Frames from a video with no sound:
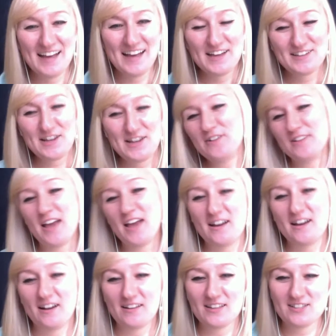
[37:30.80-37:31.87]
No, yeah,
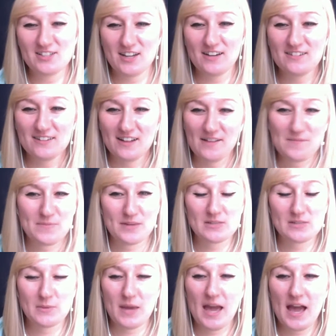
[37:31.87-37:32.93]
I'll let you know. Because
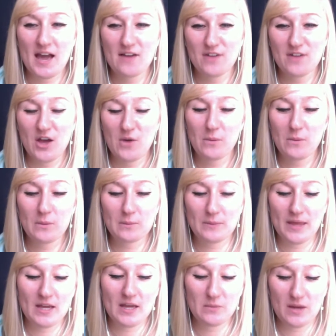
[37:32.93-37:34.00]
we were
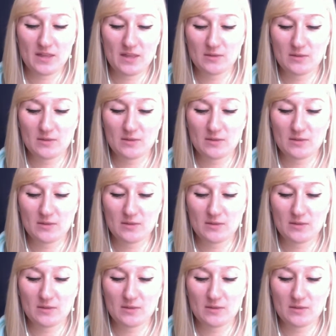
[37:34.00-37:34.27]
playing with,